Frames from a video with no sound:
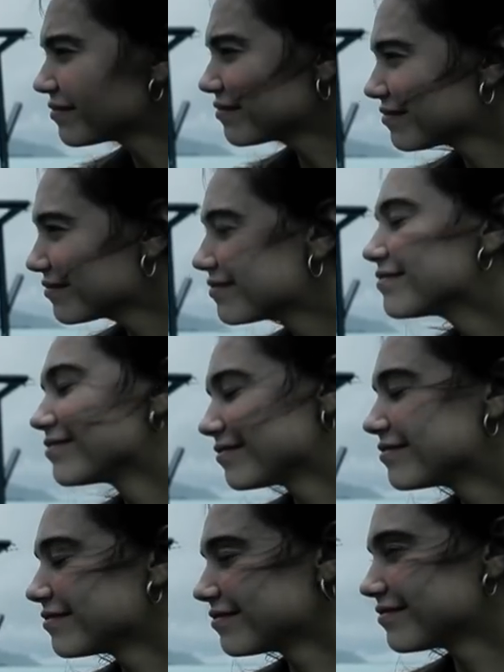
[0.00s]

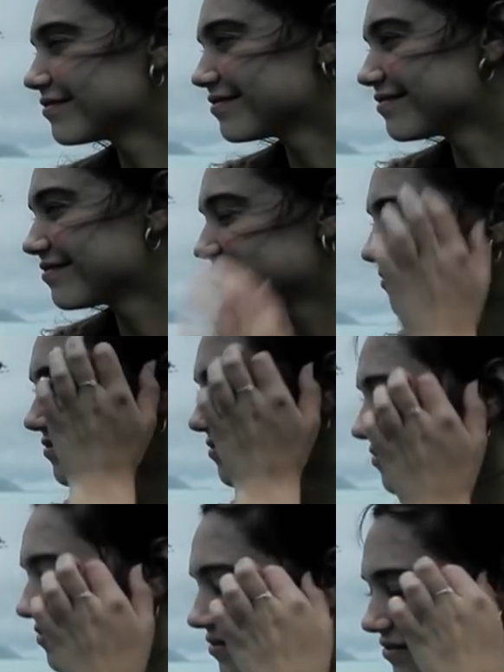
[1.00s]

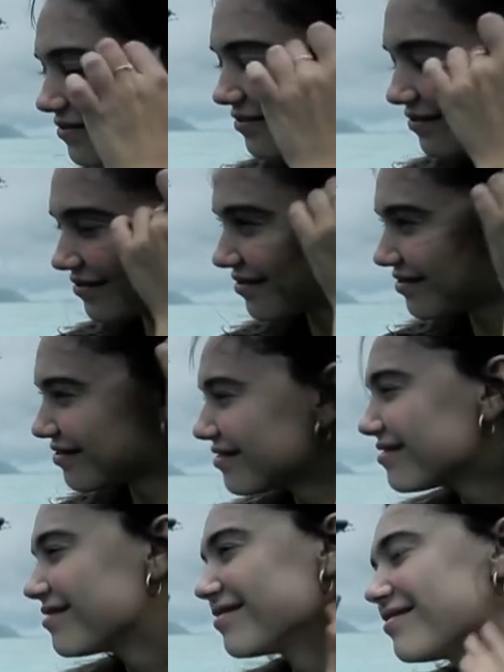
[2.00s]

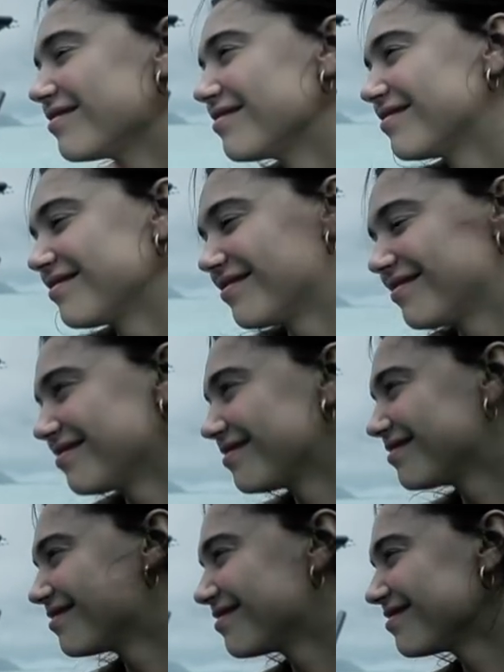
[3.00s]

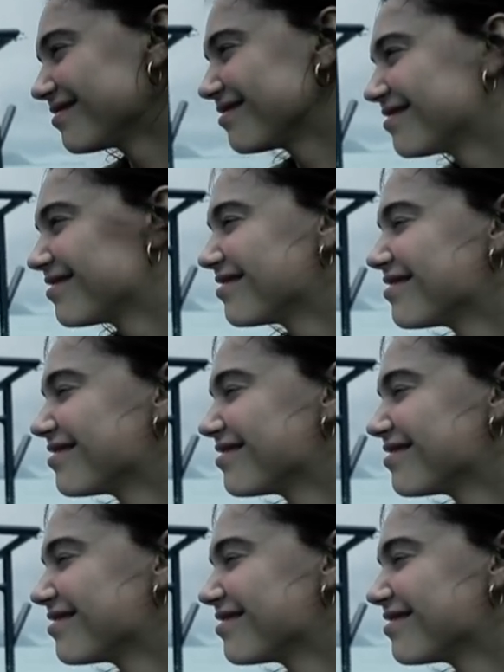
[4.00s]
No words are spoken by the person on screen.